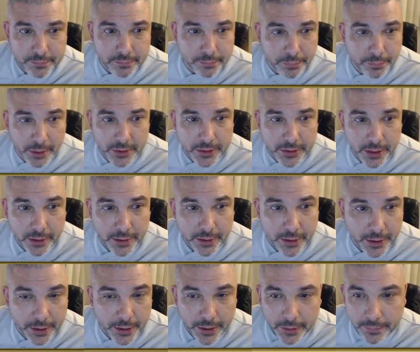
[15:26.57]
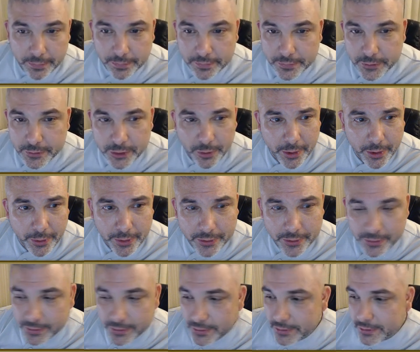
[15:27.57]
Lizzie don't like it. So anyways,
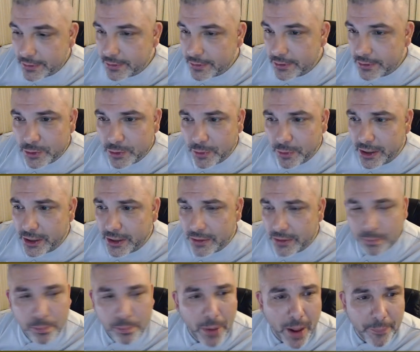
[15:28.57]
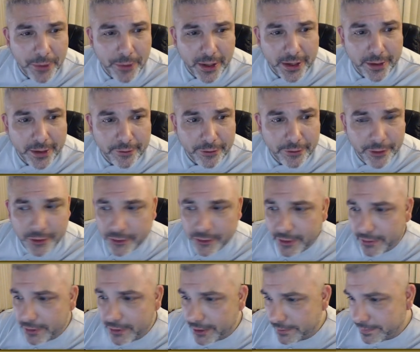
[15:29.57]
just wanted to pop that in for this
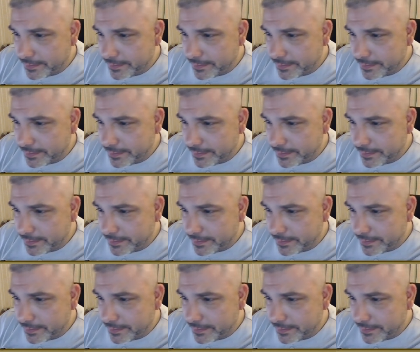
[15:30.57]
evening.